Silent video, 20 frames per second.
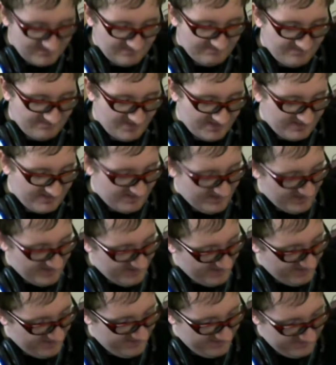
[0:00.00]

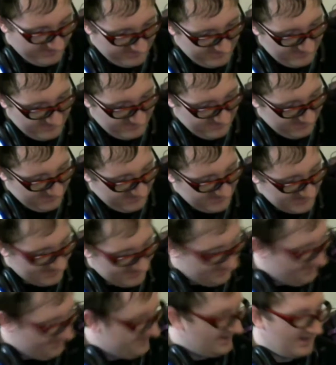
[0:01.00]
But,
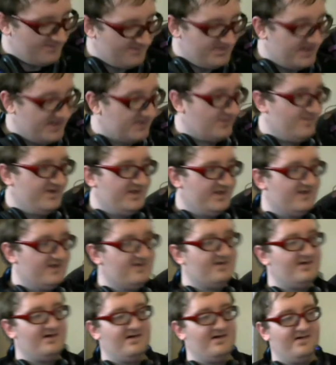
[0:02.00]
here's our big
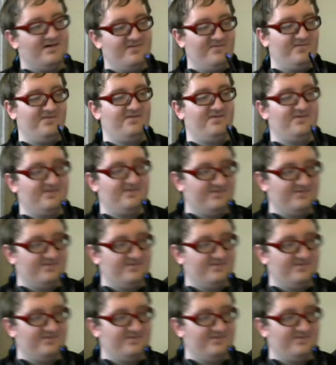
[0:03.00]
reveal of...